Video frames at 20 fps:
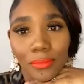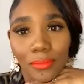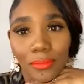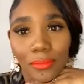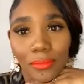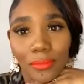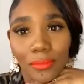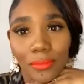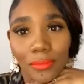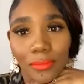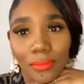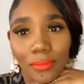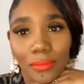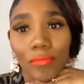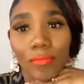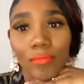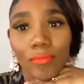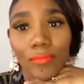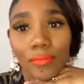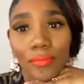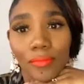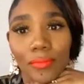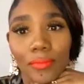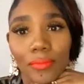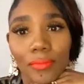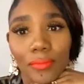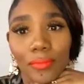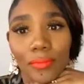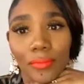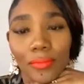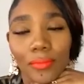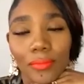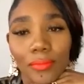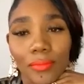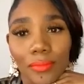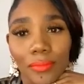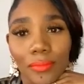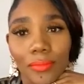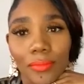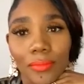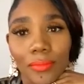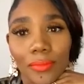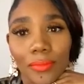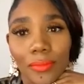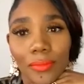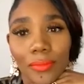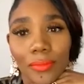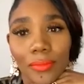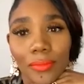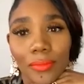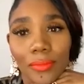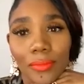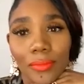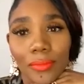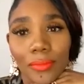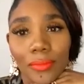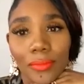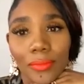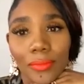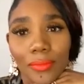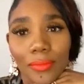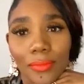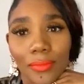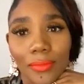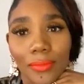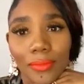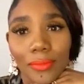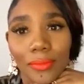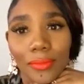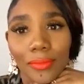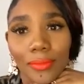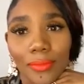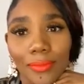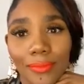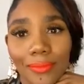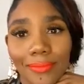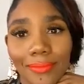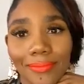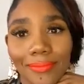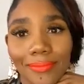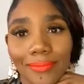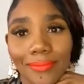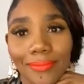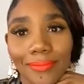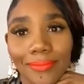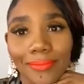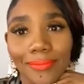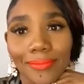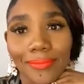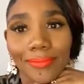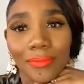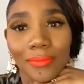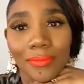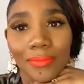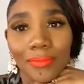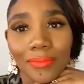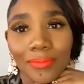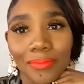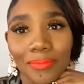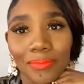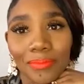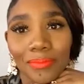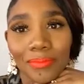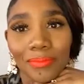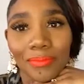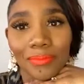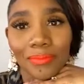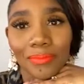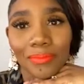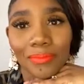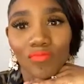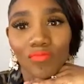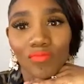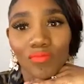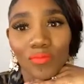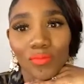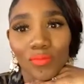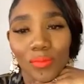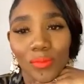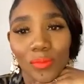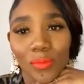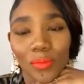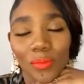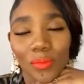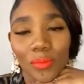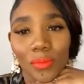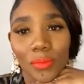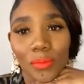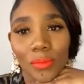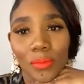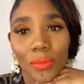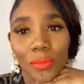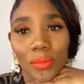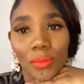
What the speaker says: (silent)